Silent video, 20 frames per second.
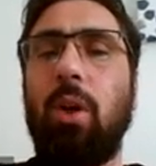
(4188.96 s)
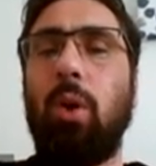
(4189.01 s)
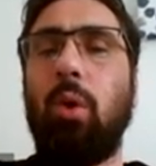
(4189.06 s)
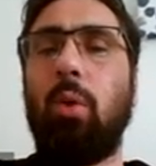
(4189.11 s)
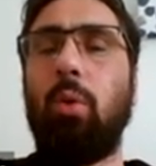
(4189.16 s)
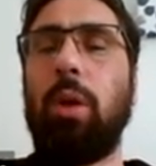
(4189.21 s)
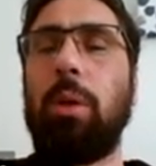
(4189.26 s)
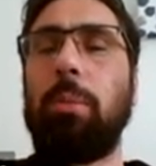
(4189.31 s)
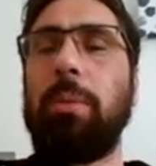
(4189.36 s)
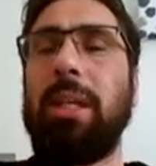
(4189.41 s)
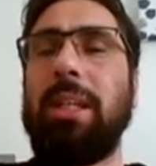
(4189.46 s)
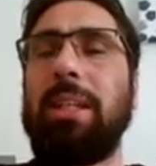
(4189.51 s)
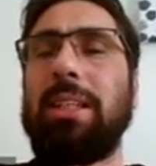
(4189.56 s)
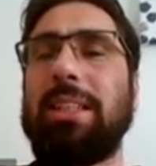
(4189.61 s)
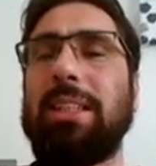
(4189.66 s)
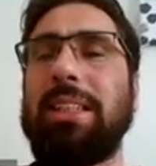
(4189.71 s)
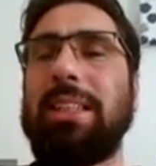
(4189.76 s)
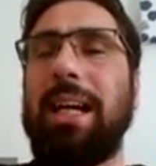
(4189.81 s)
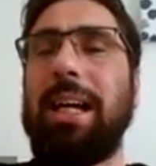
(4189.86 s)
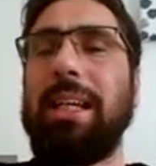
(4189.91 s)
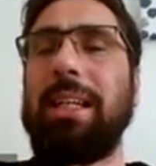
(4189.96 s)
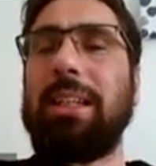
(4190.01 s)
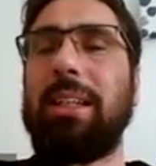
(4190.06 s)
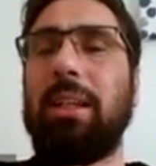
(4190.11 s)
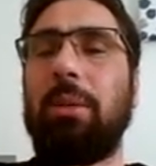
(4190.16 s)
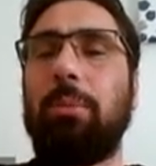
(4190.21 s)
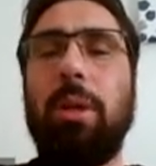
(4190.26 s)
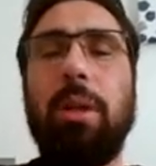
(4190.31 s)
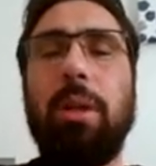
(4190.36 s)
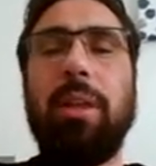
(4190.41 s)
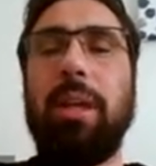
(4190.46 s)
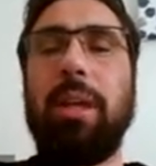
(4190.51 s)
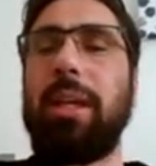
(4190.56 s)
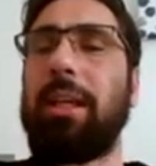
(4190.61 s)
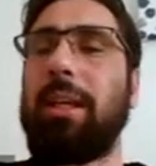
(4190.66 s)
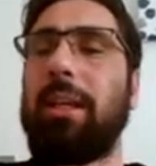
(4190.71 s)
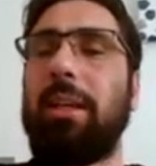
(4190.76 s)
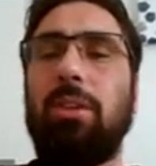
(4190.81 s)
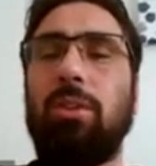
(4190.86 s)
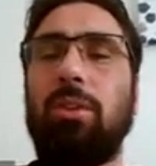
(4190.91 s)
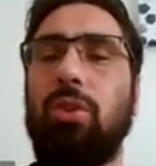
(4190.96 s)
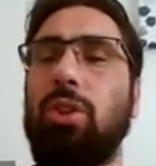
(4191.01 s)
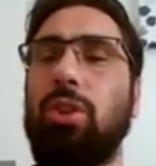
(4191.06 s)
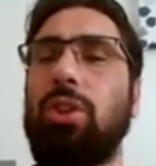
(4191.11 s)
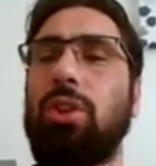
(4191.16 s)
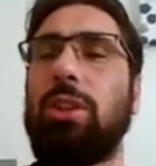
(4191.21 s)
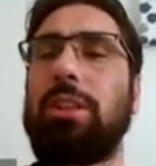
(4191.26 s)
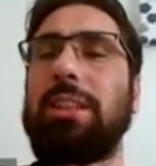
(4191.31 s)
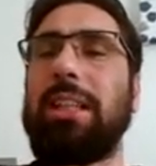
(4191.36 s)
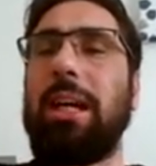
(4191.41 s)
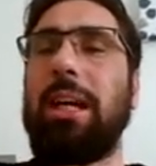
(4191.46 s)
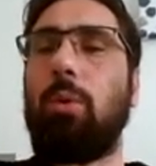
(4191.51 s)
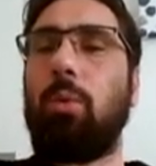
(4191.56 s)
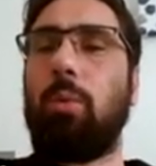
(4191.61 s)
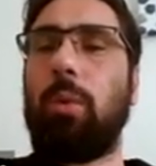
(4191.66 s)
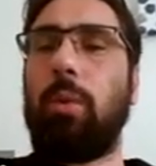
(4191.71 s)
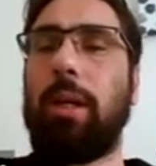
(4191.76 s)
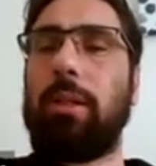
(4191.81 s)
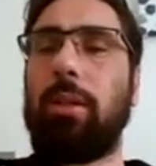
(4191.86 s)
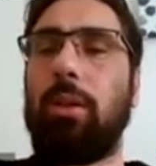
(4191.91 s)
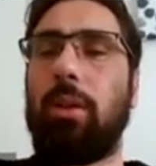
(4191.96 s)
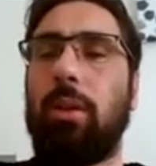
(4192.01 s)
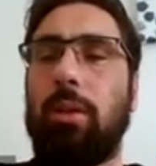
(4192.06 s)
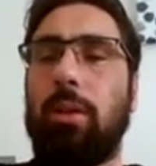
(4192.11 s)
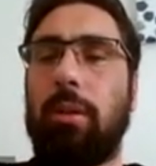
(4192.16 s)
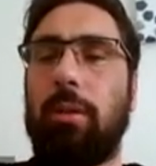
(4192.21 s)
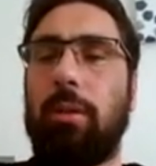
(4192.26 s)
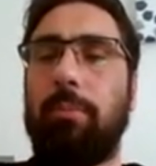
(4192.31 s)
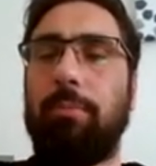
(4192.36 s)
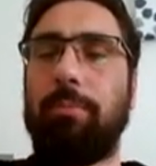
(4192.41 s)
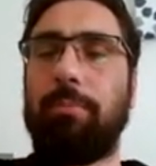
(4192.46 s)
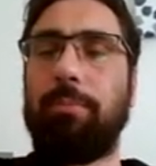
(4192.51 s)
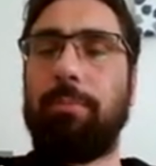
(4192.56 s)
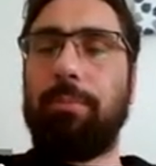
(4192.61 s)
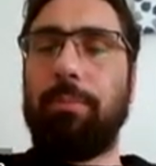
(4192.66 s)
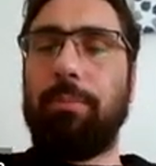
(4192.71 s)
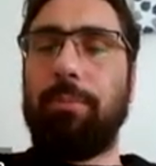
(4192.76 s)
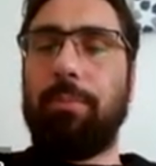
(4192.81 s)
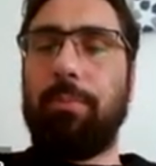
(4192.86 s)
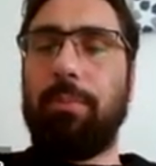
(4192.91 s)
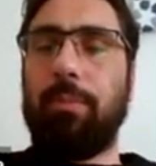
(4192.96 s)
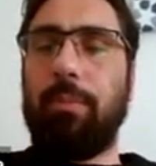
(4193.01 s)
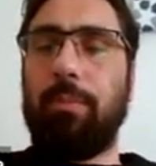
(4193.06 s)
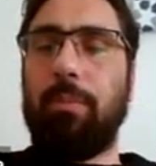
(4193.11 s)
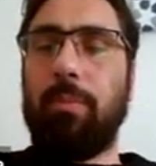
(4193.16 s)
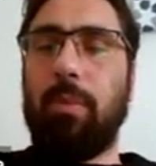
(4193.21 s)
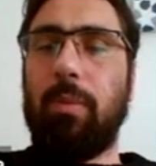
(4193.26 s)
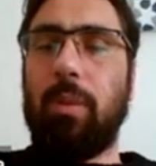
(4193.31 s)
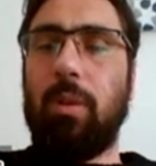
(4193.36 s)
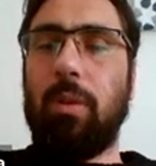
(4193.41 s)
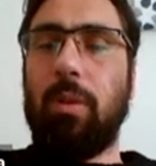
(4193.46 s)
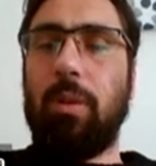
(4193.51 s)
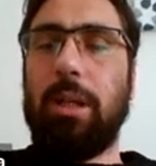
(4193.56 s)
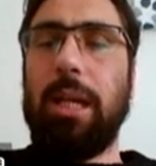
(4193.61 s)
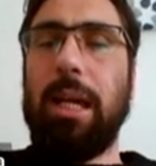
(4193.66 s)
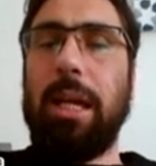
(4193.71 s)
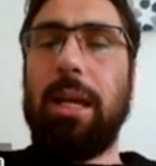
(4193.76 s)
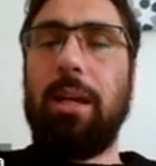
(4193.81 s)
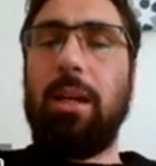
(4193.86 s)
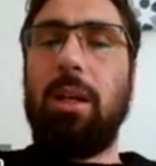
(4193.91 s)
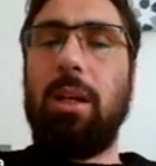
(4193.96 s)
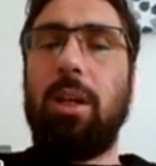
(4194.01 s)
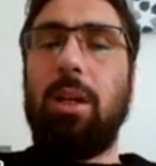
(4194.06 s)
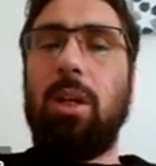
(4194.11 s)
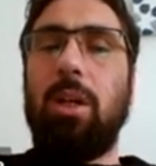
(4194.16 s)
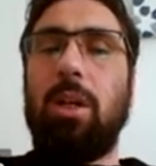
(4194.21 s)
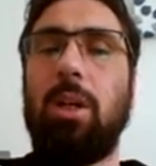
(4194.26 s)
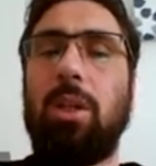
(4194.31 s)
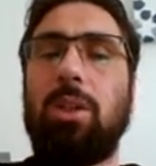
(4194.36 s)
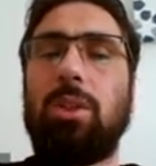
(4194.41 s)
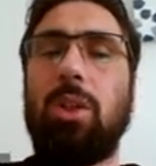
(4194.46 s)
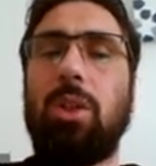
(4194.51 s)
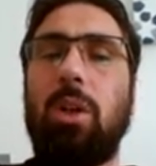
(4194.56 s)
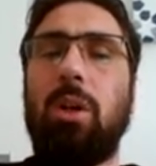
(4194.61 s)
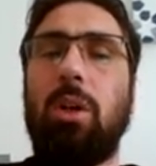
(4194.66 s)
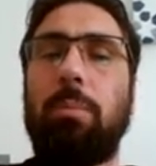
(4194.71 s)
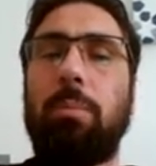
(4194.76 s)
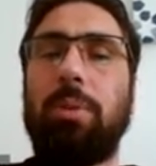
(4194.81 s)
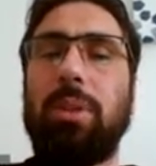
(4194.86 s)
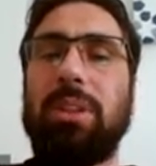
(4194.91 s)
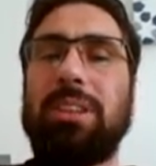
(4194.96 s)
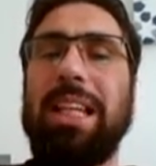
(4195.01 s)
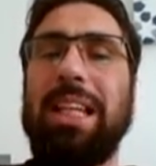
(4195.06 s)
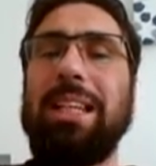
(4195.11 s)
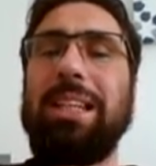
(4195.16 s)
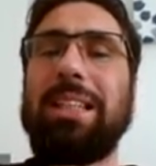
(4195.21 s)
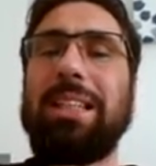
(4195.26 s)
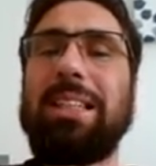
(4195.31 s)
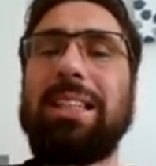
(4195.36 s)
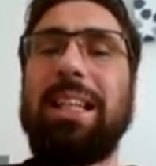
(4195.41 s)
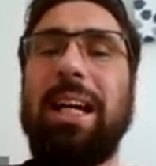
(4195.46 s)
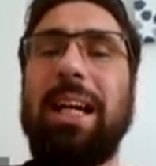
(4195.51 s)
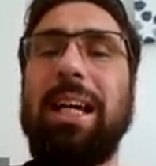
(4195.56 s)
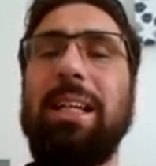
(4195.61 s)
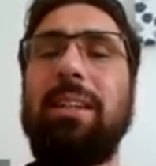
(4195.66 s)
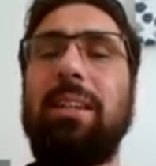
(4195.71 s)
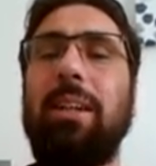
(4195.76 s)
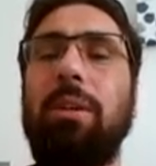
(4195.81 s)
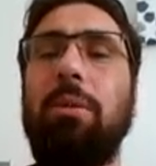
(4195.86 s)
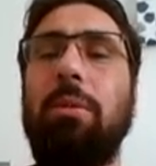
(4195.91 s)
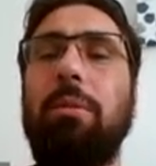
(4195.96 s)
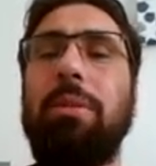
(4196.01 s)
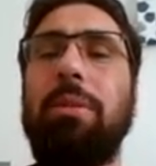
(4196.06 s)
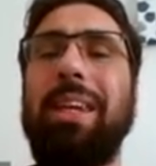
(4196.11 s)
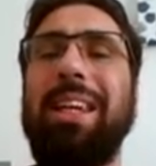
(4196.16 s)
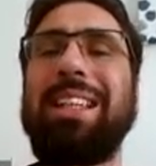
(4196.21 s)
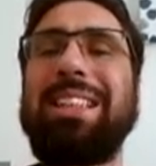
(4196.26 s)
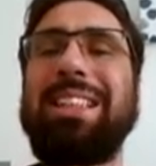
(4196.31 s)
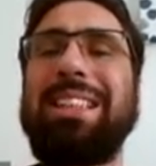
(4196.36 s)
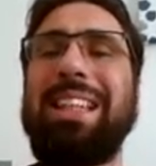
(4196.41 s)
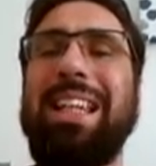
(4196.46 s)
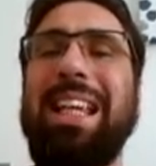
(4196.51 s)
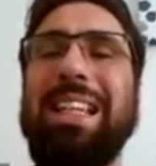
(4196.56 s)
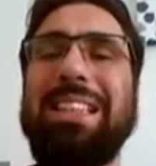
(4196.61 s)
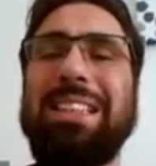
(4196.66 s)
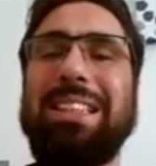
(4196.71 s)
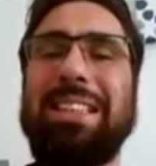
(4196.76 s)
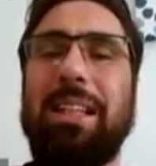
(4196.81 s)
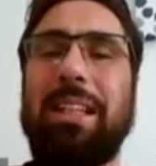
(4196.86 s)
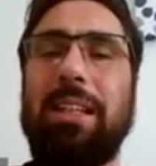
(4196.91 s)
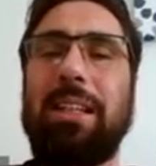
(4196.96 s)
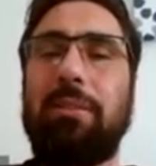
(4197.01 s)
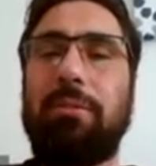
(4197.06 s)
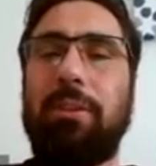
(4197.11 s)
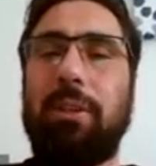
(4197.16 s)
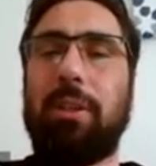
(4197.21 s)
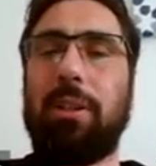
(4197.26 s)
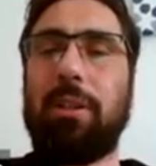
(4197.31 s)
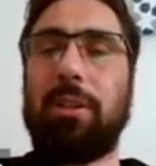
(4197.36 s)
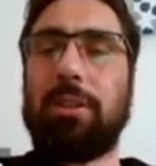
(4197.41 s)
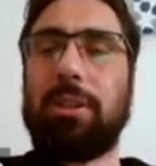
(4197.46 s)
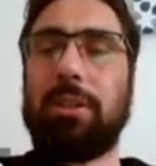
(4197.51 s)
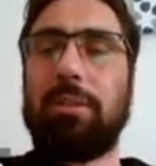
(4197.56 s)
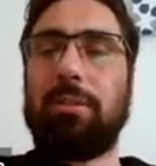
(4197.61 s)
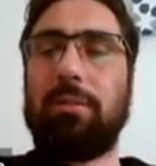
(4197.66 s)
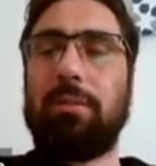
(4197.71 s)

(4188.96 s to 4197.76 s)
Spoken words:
we mean the side that we think doesn't outweigh the other. Okay, so present the side that you think is less significant